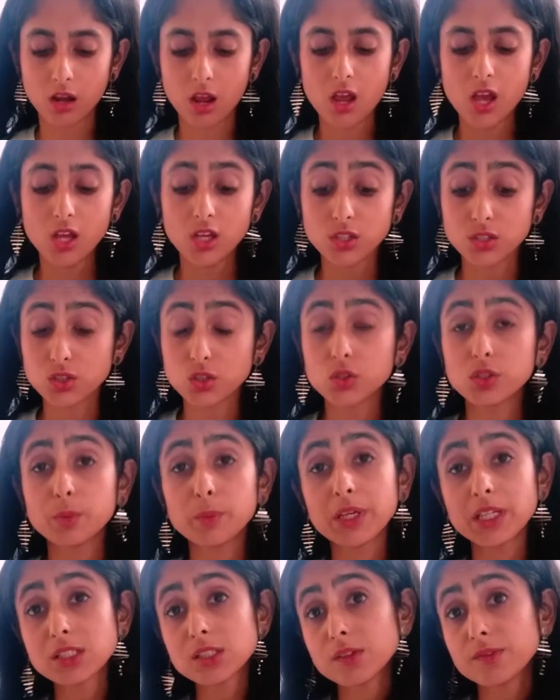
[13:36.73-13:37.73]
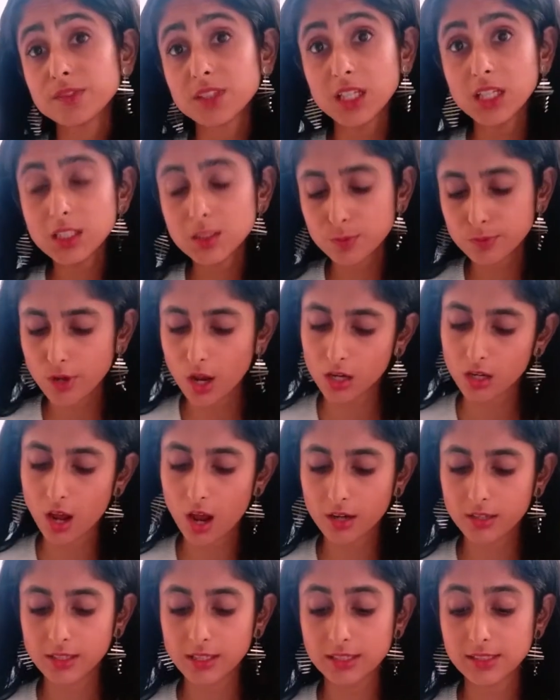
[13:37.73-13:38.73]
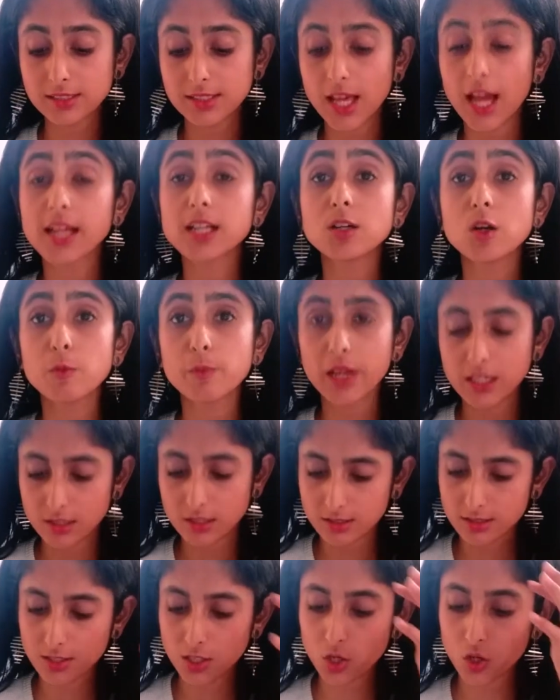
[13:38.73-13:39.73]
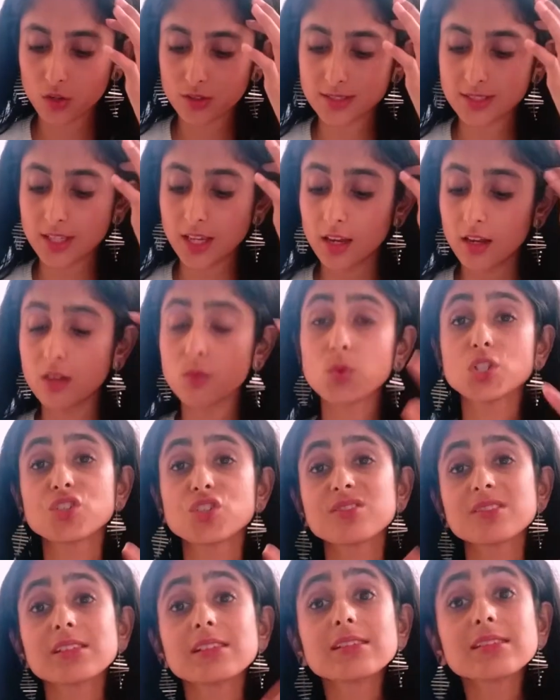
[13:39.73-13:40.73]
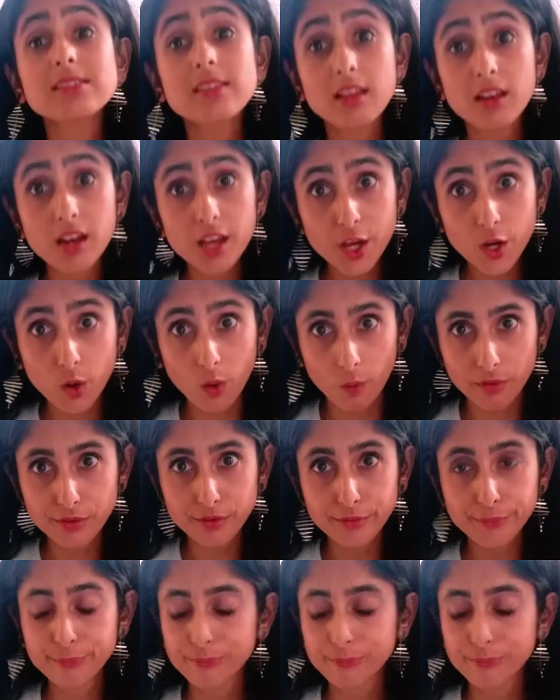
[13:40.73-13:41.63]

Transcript: So the base of this product is Cyclopentasiloxane, which is a silicone.